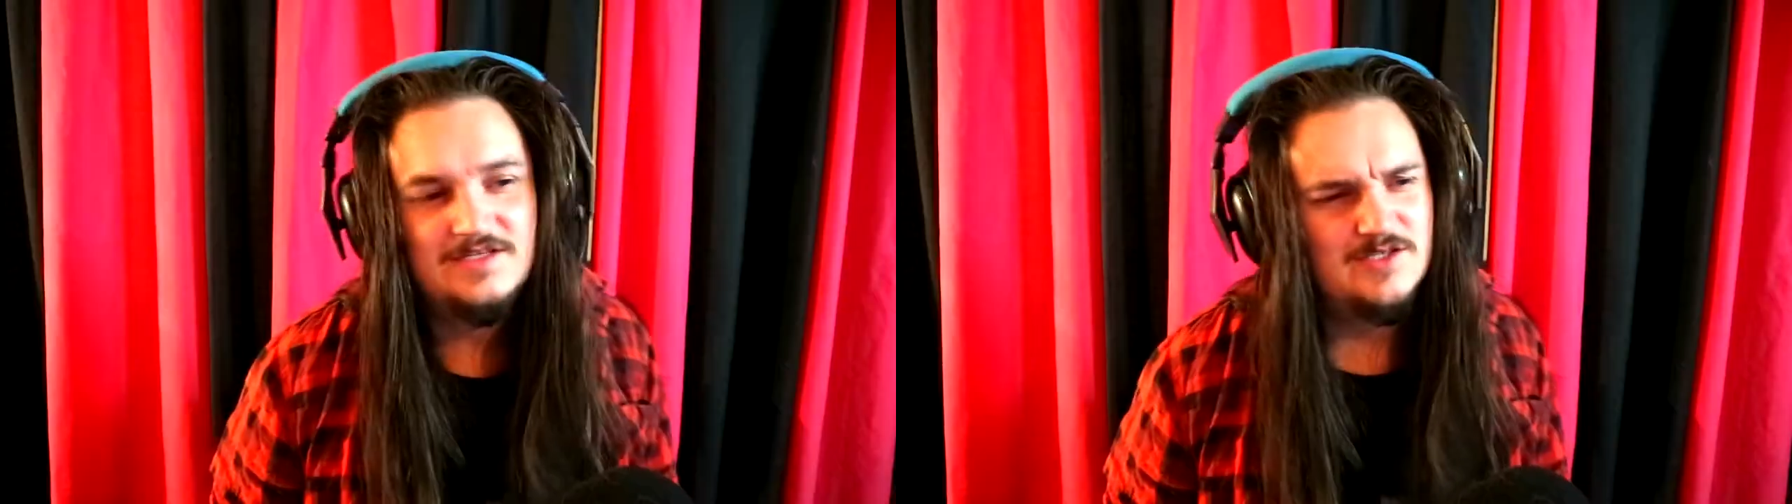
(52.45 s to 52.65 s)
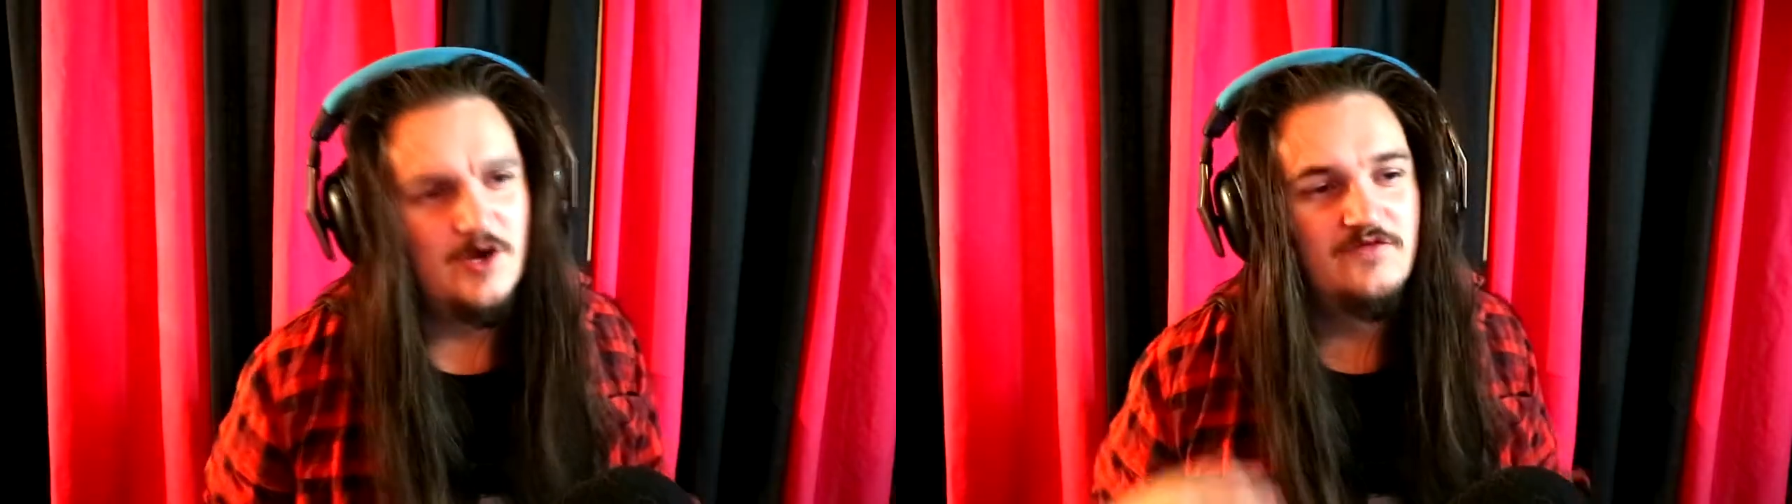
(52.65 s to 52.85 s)

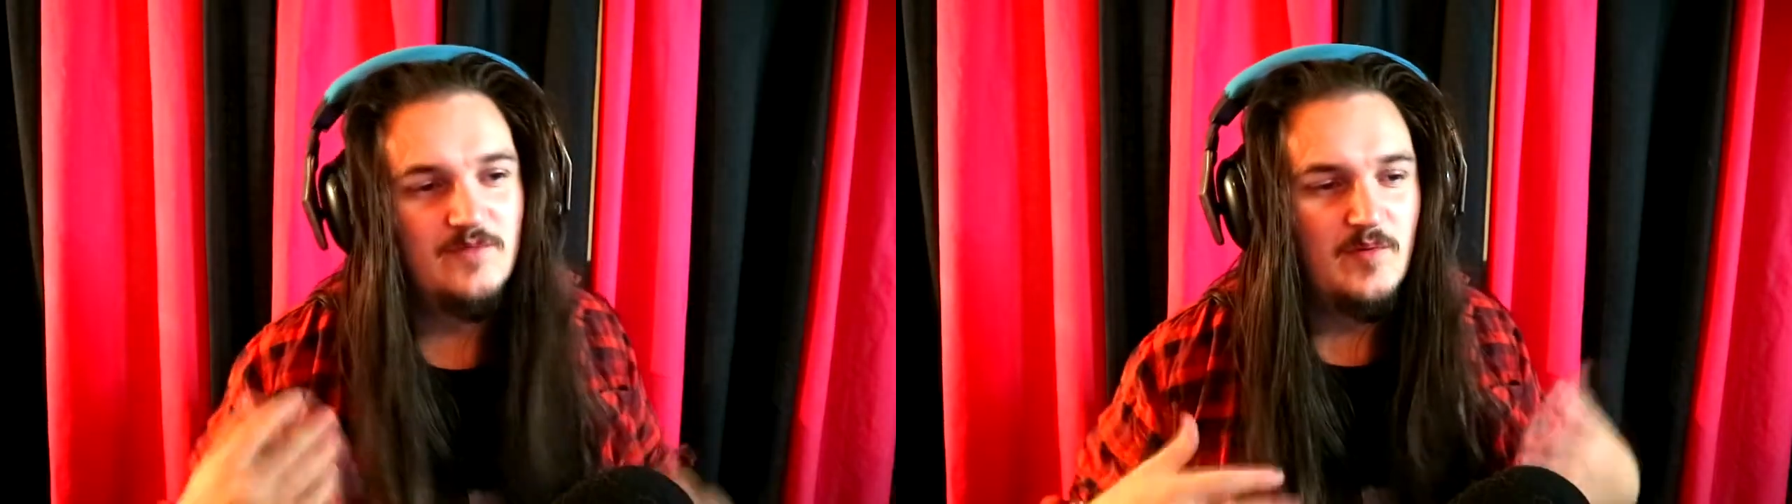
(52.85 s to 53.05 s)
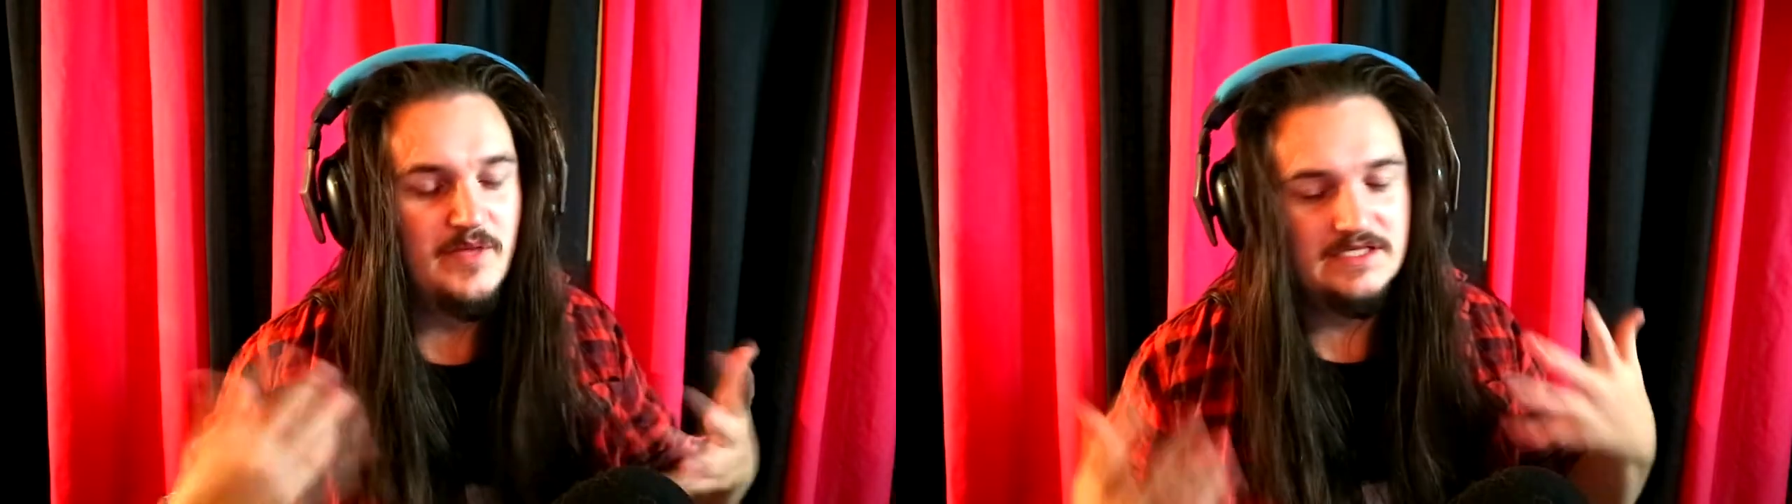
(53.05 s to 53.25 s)
Sorry if
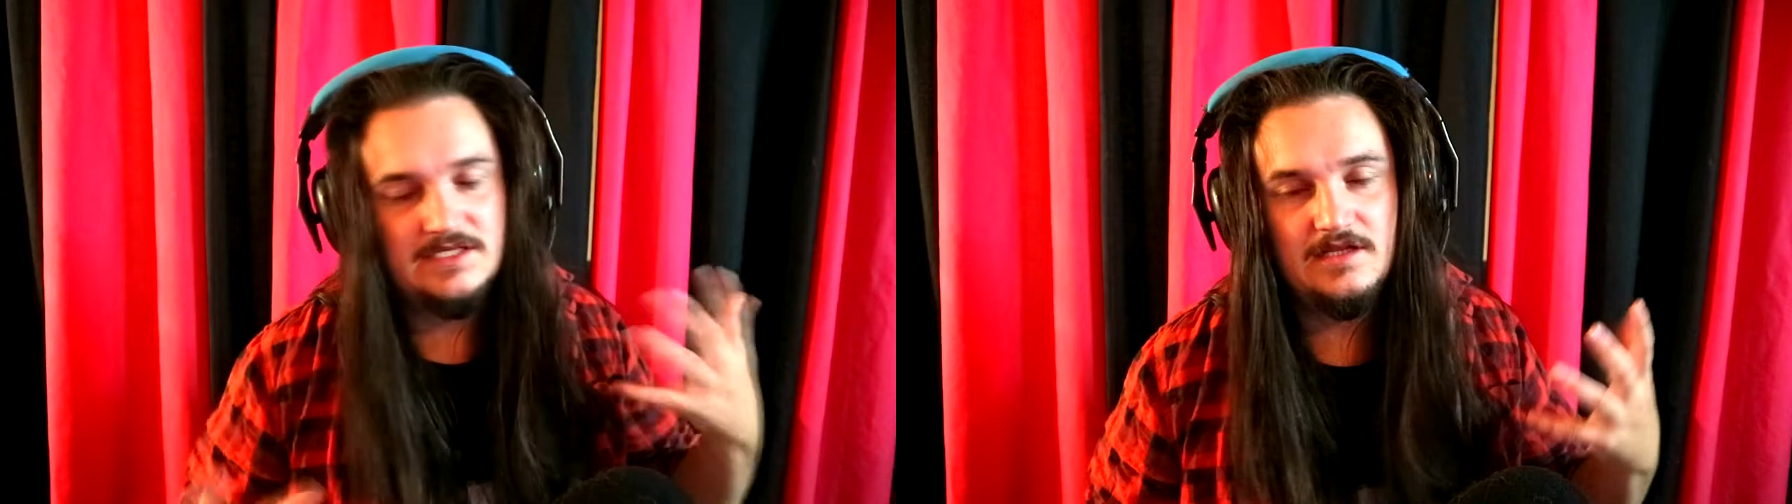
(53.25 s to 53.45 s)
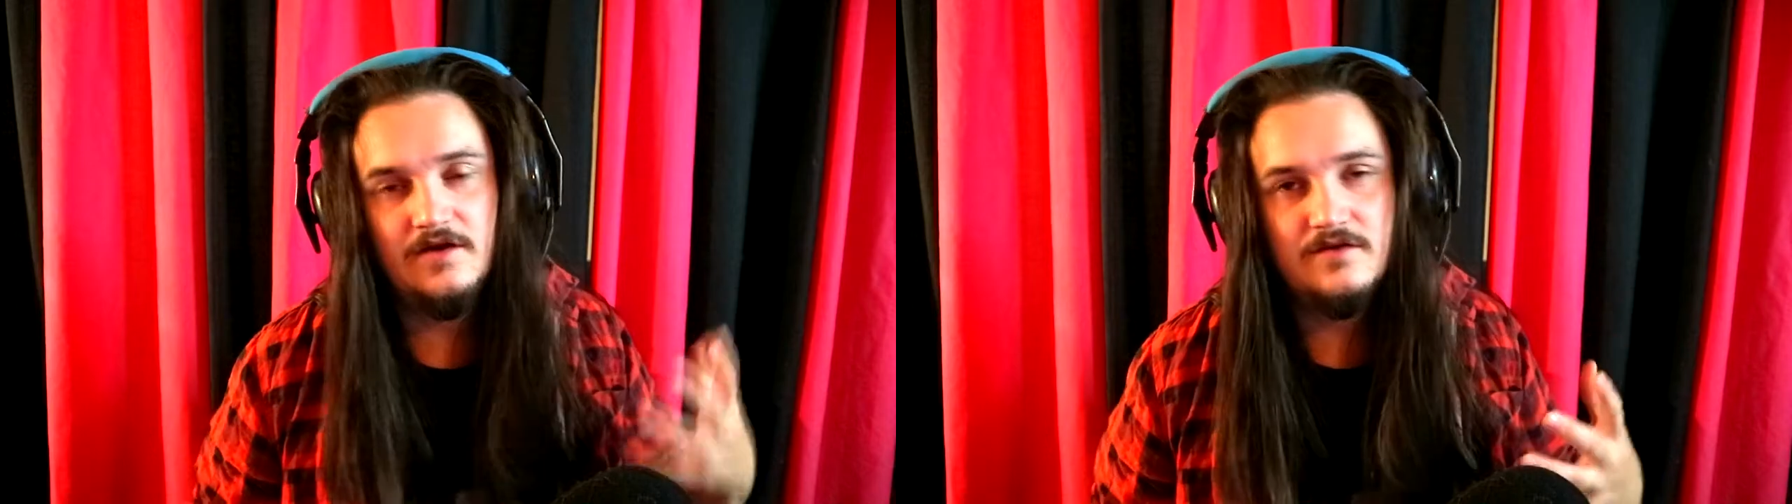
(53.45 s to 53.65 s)
I'm a bit
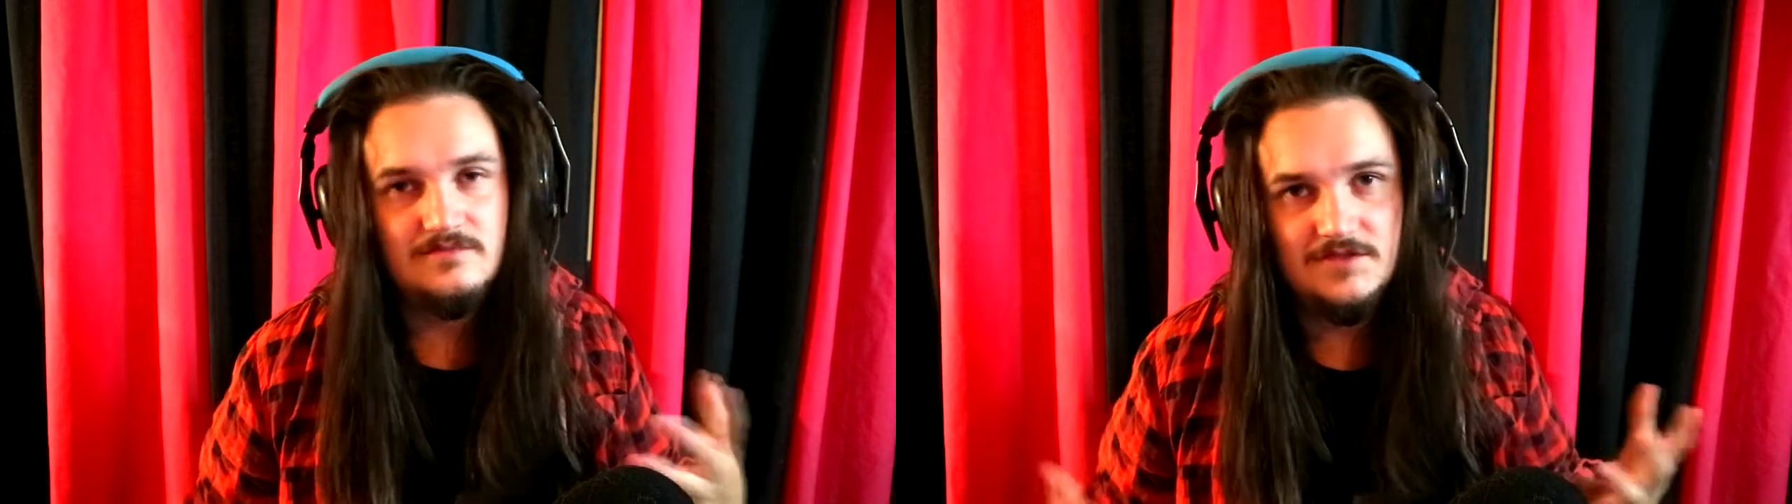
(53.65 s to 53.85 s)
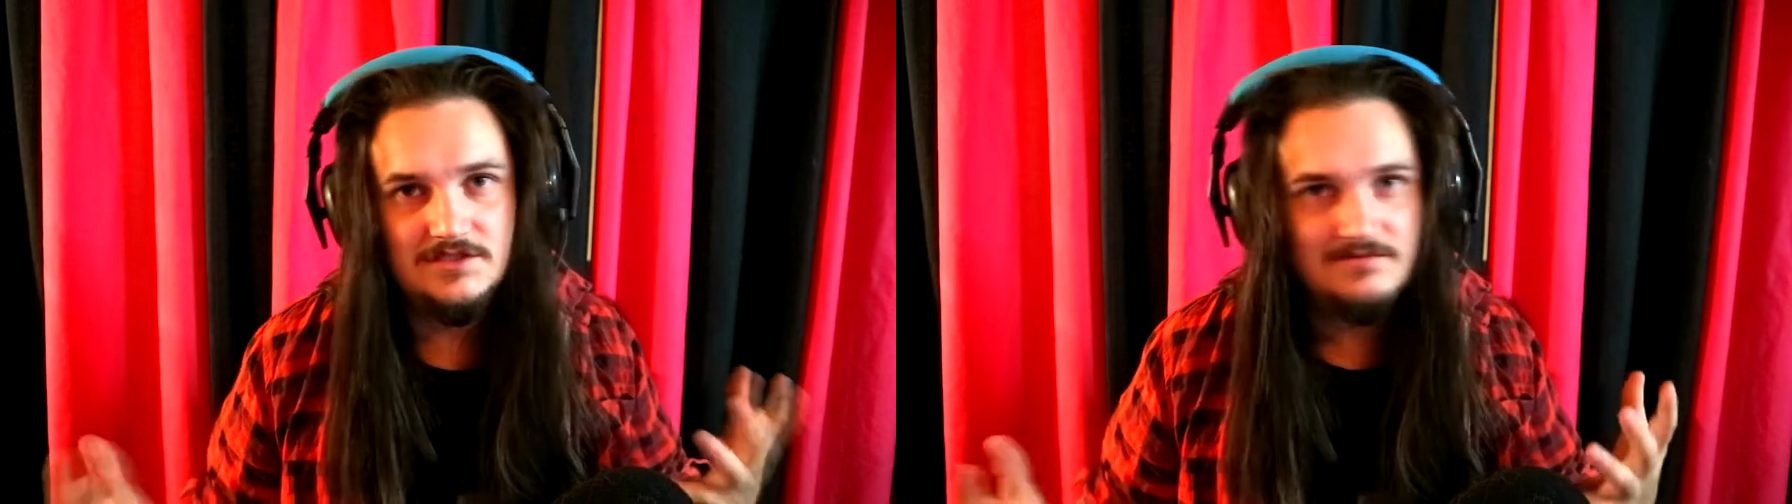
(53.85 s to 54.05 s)
slow,
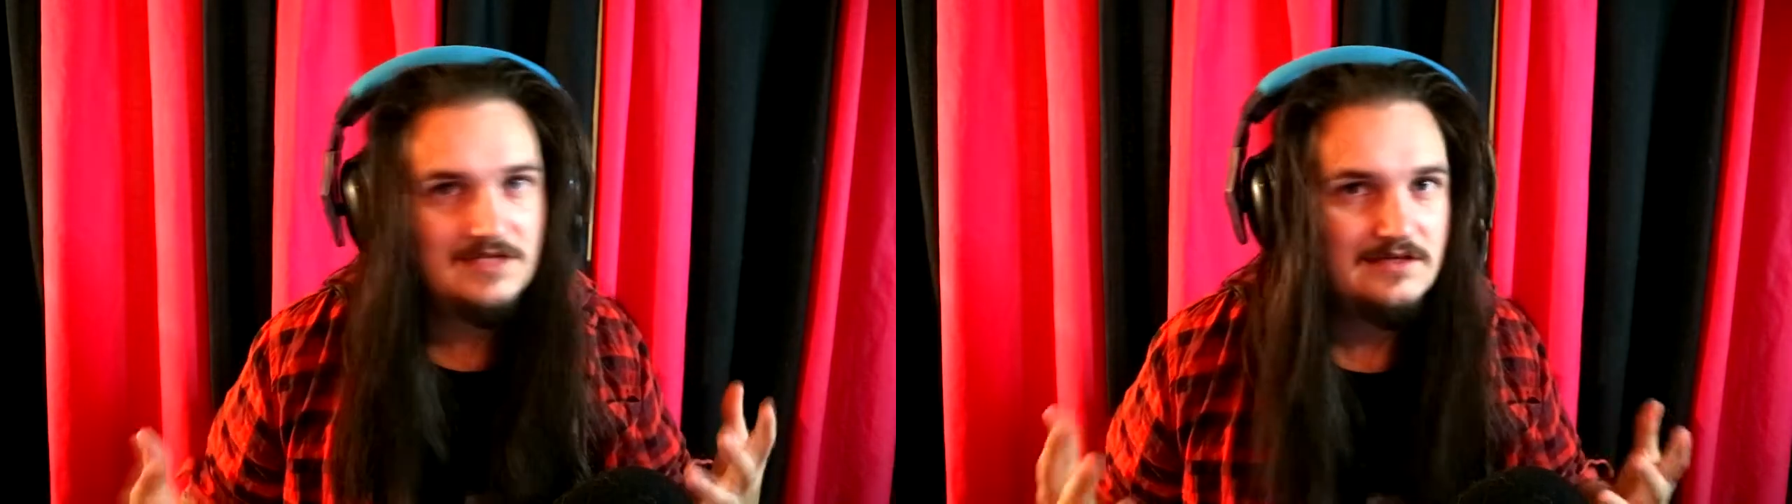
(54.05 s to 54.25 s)
I'm just